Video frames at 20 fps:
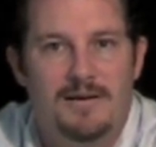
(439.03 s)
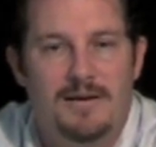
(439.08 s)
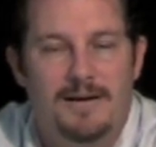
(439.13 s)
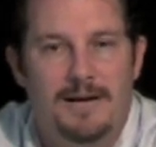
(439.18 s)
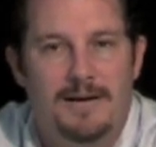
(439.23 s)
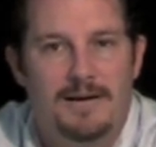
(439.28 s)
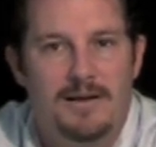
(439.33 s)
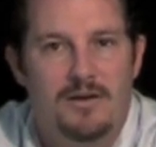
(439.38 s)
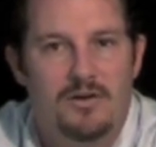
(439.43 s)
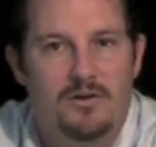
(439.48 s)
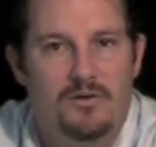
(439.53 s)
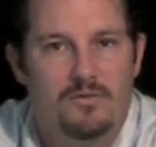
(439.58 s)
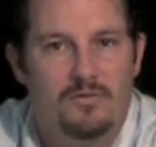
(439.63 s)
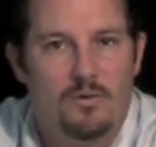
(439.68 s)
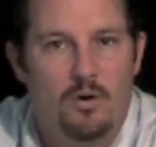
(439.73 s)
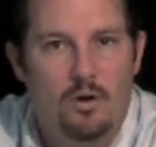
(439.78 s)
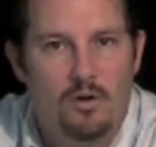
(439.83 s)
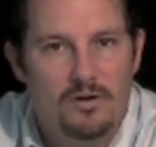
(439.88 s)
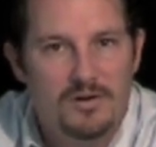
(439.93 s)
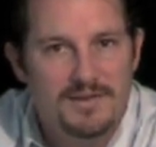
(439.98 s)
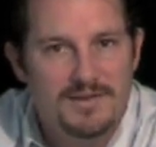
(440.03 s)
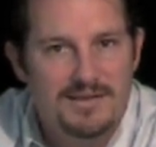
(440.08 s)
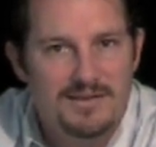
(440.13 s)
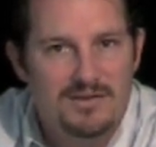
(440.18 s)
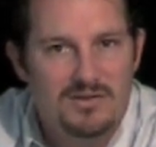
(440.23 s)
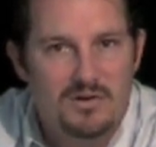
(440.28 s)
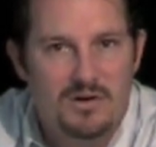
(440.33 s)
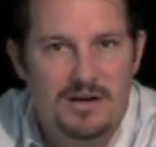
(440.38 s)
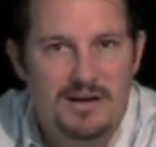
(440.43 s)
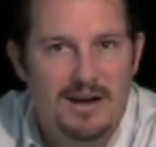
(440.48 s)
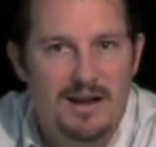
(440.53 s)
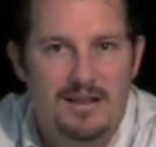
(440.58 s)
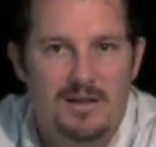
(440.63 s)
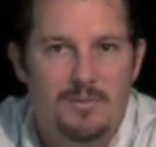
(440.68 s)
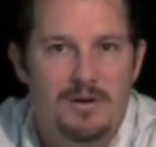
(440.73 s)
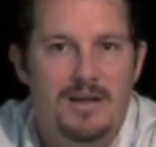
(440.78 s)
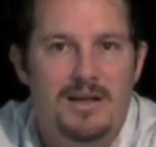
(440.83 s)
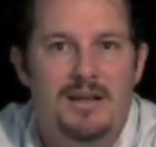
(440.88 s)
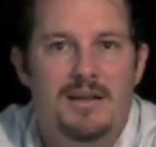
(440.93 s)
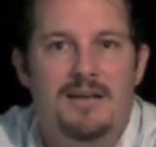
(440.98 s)
get your roles sorted out at the
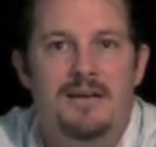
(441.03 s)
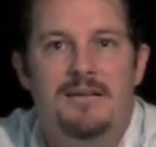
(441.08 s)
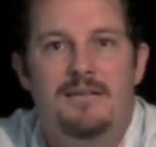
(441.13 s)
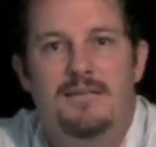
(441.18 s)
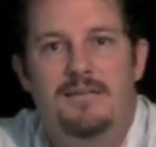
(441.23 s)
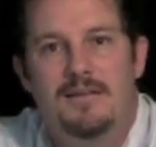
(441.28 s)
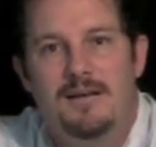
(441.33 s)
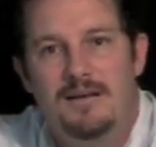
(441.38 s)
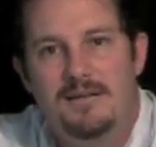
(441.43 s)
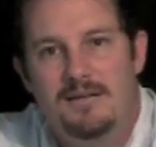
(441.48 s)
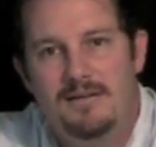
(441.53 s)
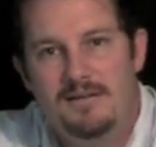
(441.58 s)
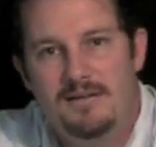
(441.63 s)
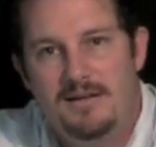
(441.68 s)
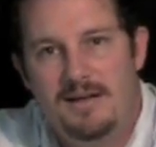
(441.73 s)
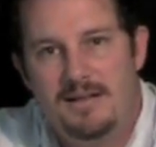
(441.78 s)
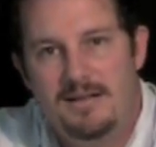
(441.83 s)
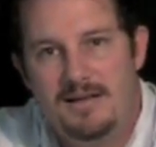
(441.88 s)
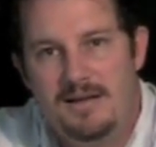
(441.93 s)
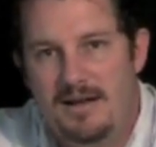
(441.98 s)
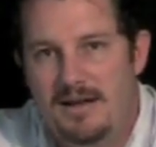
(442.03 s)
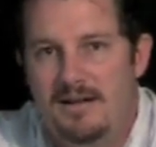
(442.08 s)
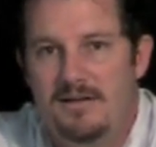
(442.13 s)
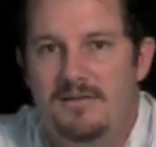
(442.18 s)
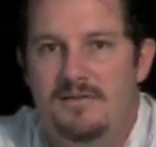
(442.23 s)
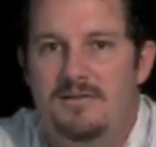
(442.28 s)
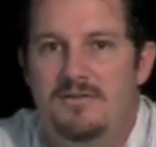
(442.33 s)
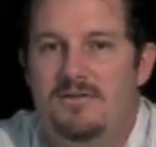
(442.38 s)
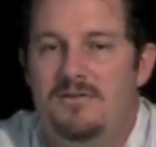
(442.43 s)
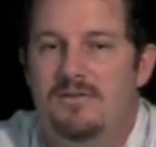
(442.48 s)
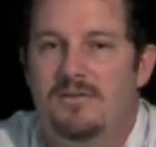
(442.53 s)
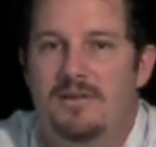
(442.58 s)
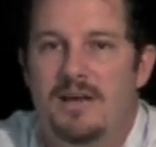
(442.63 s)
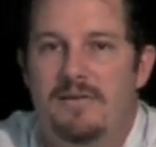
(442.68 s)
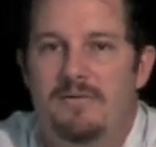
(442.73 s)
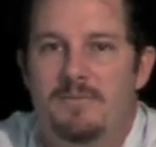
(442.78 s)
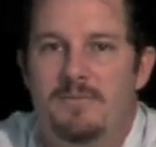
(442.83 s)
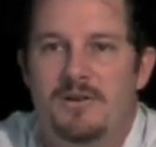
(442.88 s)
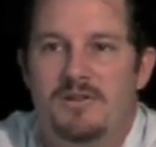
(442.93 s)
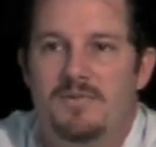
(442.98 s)
beginning, then at the end you'll
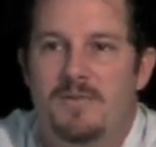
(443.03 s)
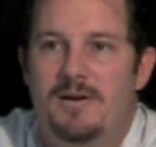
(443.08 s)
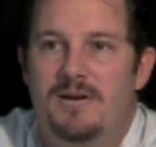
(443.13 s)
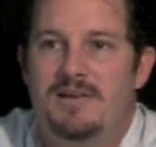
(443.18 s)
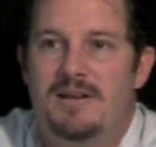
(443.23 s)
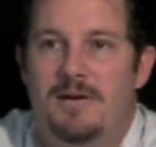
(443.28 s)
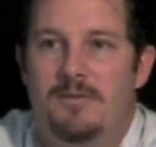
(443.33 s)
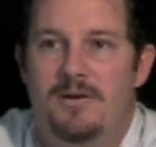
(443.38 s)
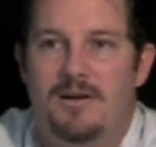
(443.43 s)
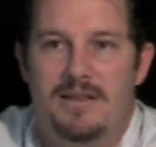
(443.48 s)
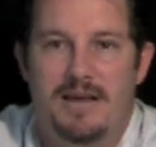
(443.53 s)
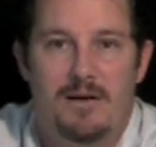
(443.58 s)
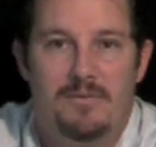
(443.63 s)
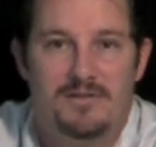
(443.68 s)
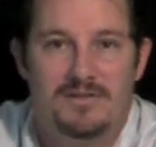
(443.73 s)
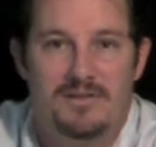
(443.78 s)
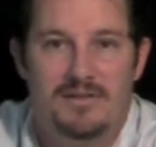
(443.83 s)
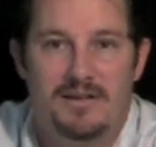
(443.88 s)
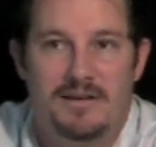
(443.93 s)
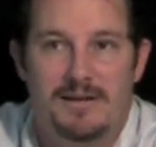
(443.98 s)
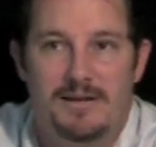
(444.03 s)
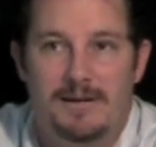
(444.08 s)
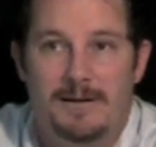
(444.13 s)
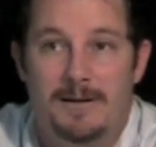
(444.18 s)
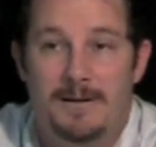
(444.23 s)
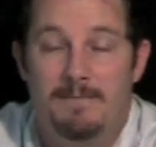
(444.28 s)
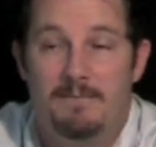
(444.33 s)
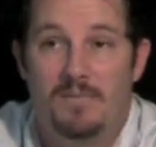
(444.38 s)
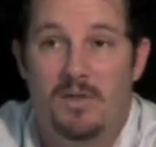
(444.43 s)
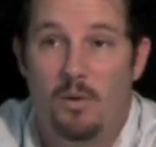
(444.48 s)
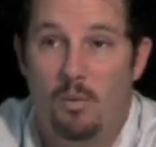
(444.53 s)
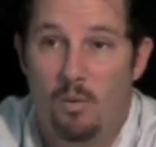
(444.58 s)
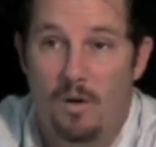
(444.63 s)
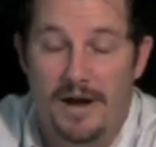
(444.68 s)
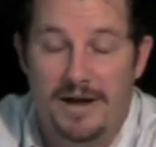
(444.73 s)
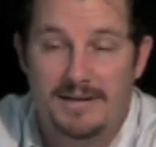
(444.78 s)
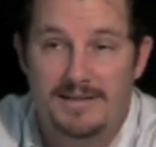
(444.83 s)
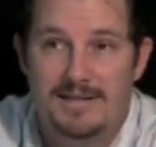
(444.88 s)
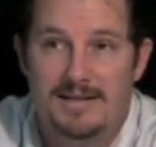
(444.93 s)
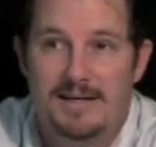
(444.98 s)
have a much better time. Okay, that was the
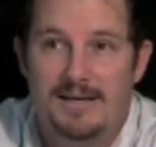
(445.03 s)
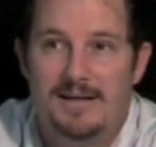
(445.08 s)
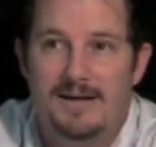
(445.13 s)
what.